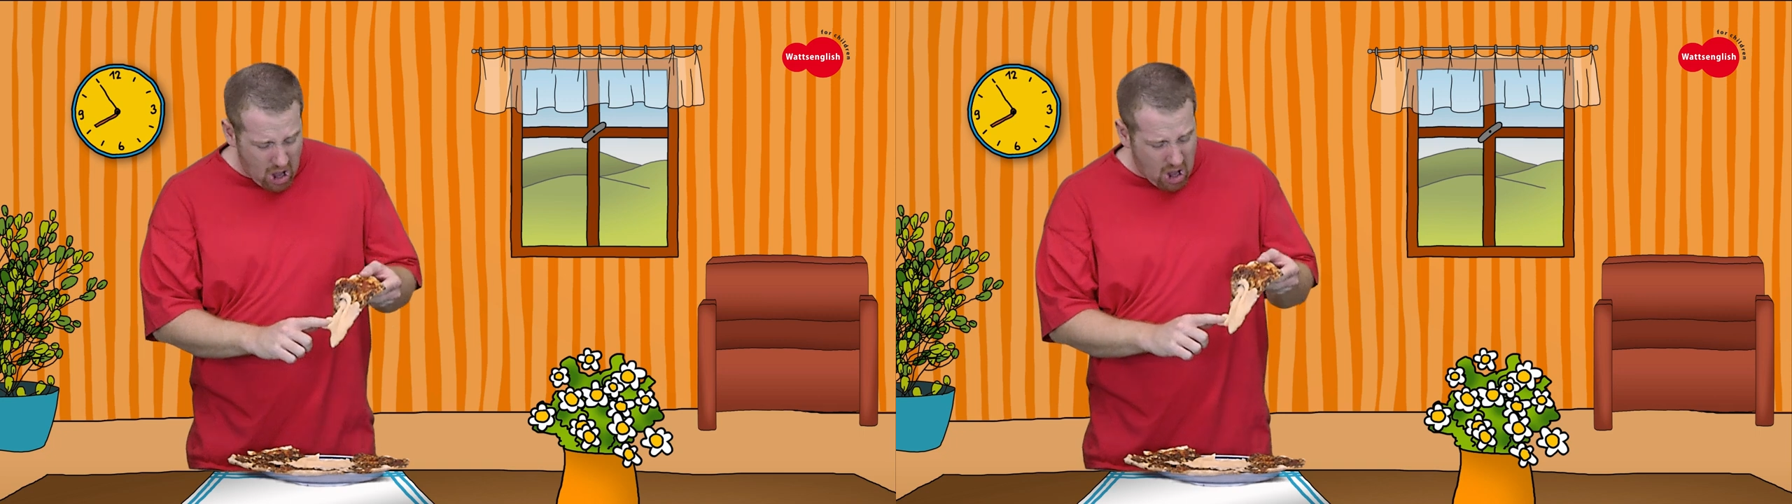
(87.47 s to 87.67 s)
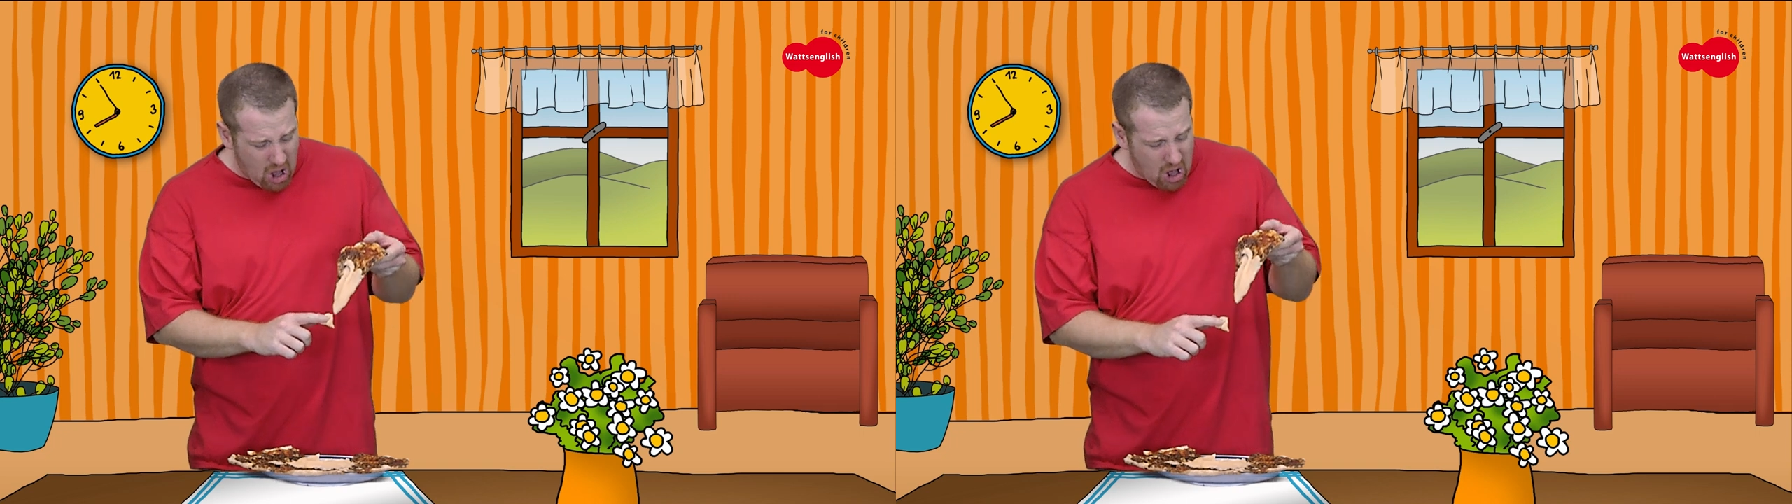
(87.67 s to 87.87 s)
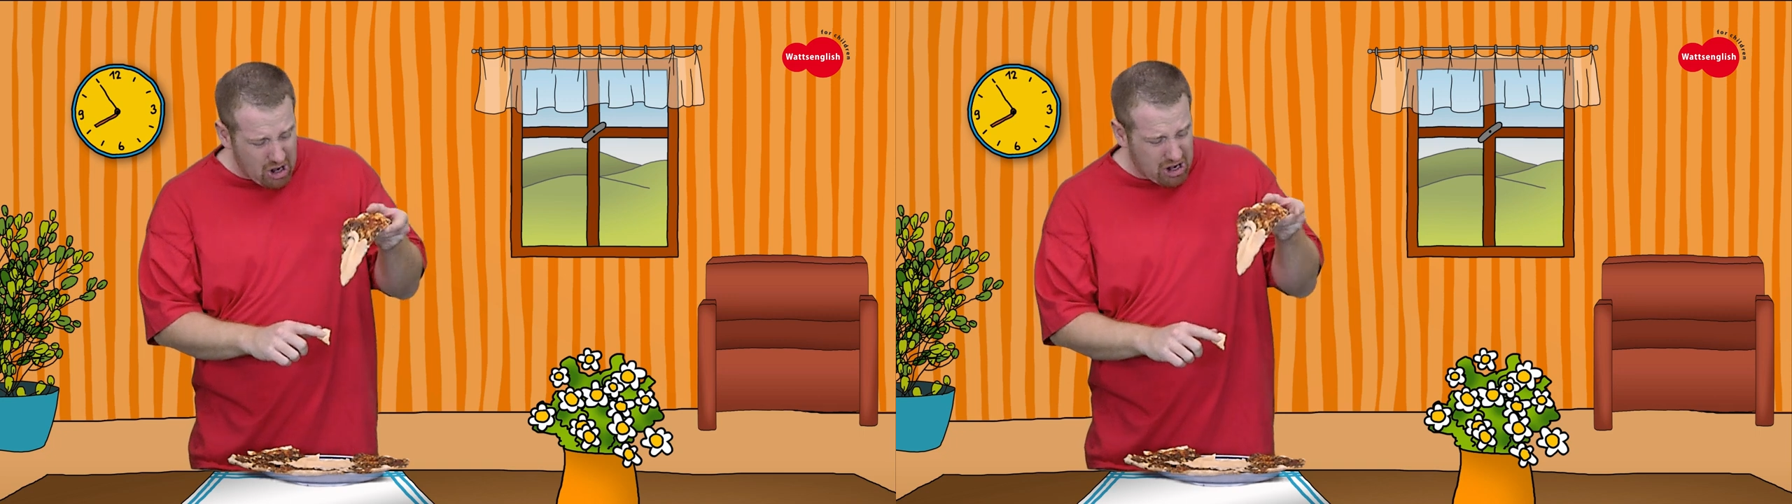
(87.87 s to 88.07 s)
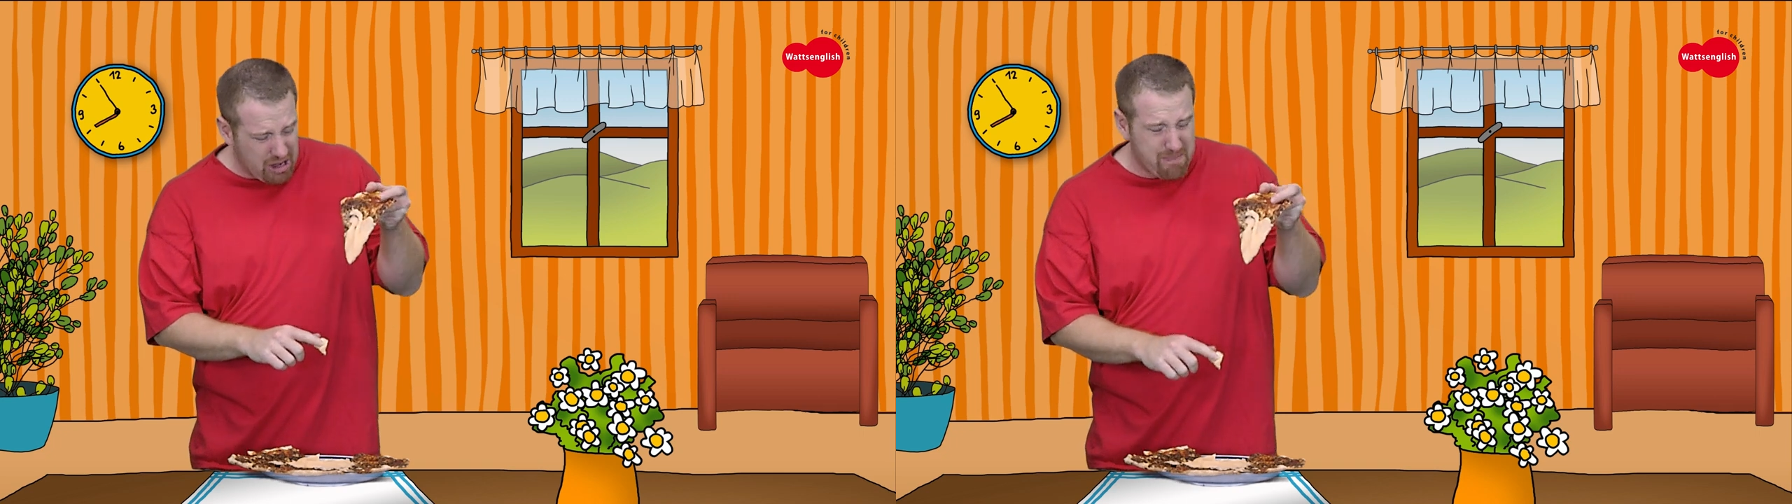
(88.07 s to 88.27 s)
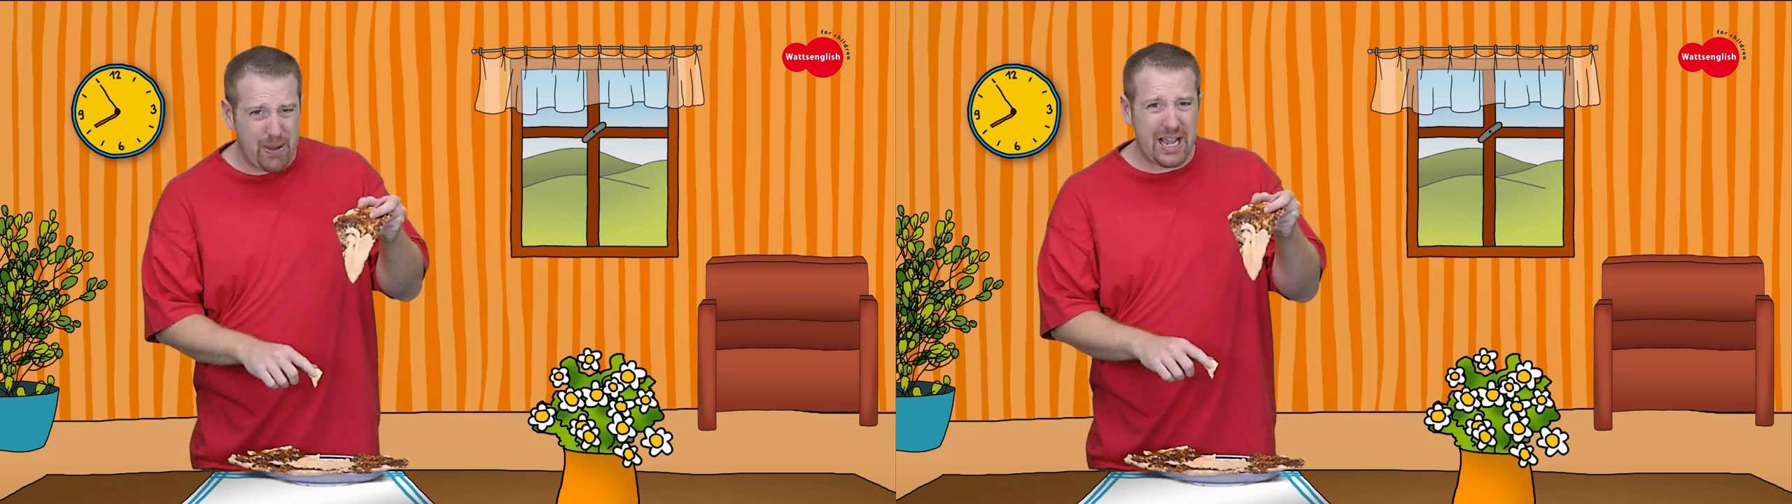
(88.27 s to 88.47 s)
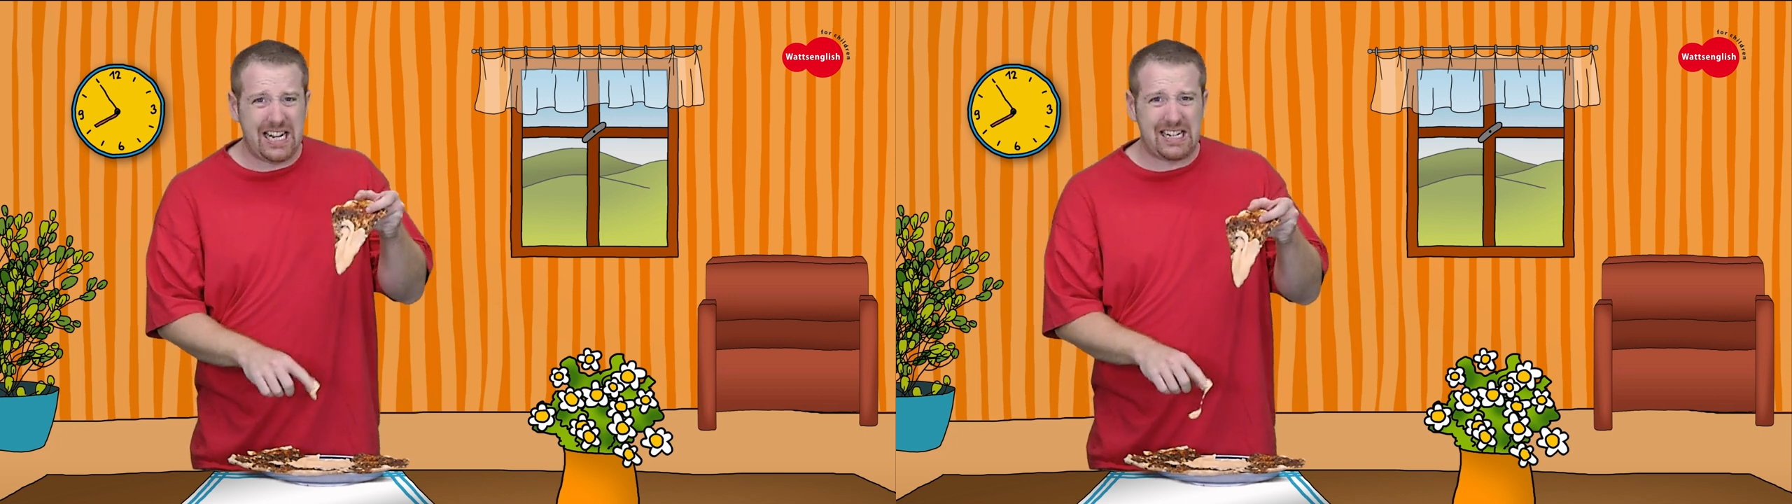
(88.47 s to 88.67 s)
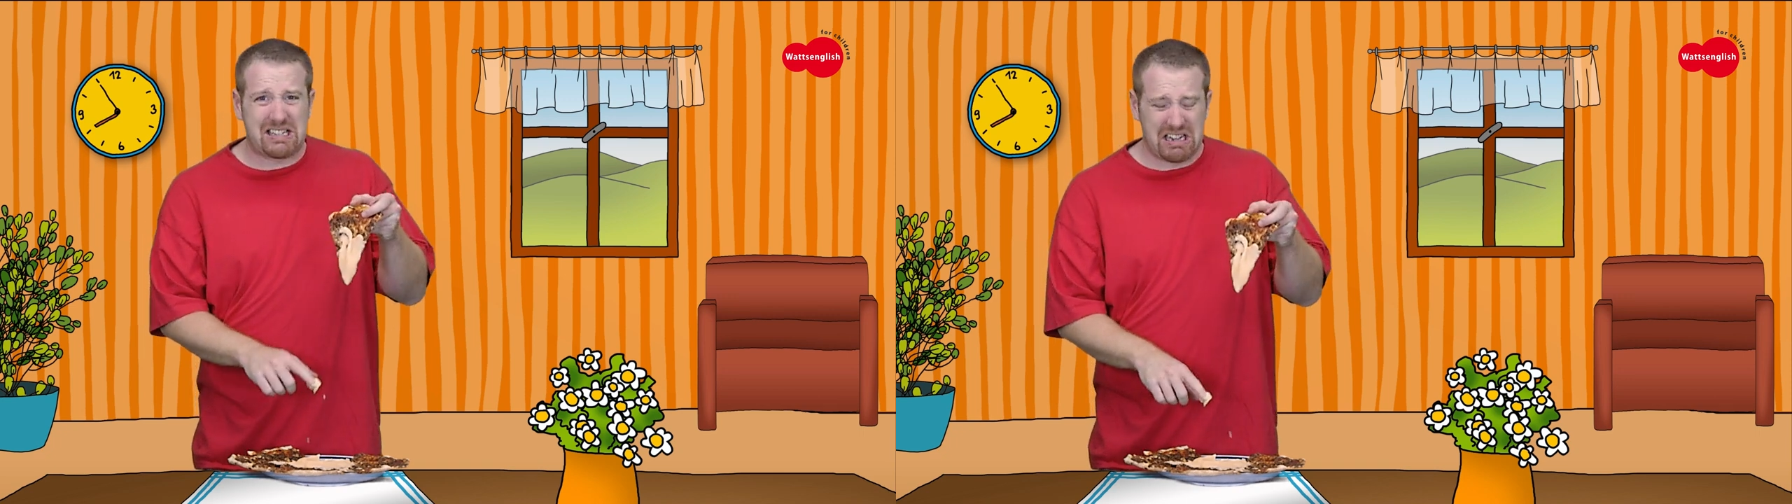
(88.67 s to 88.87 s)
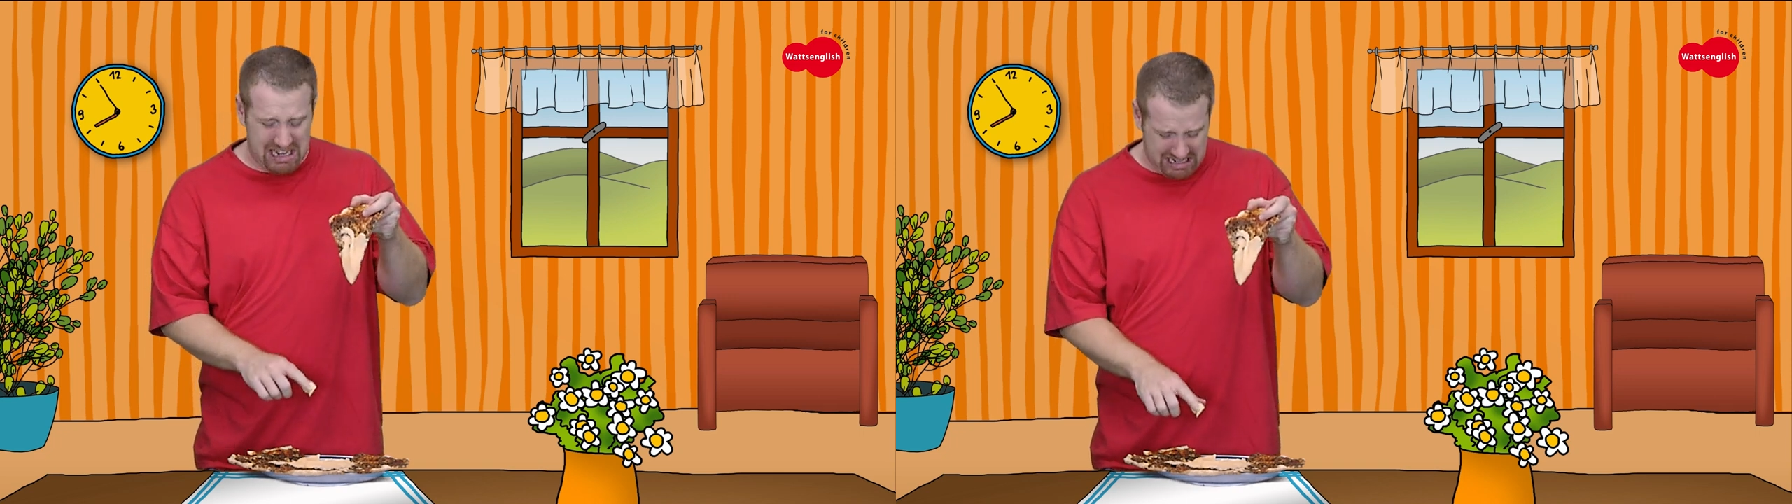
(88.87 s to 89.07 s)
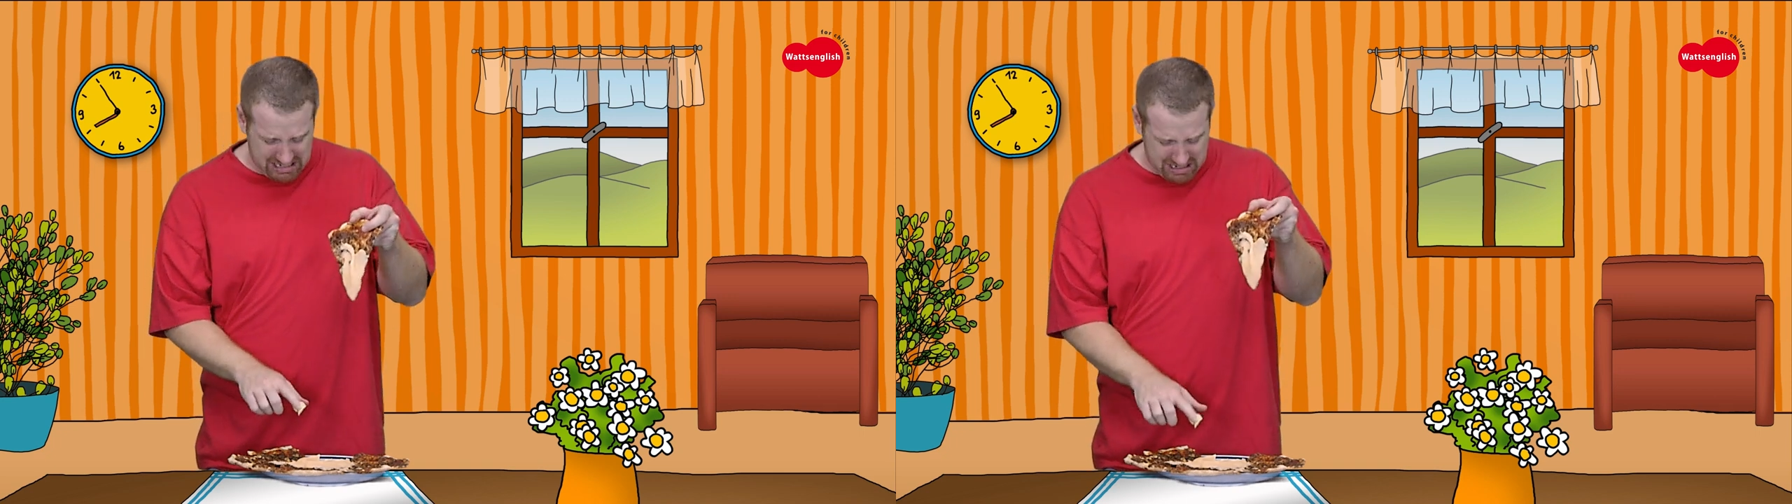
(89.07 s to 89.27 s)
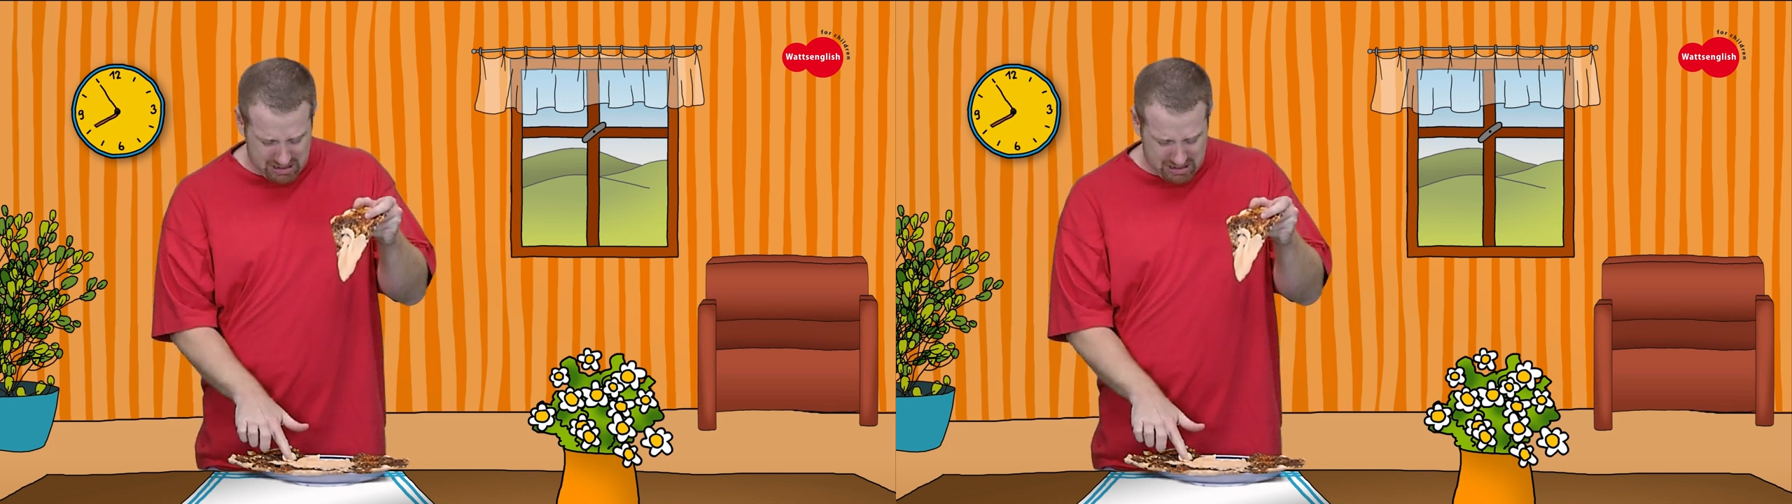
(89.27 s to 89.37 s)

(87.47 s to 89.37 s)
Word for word: on pizza.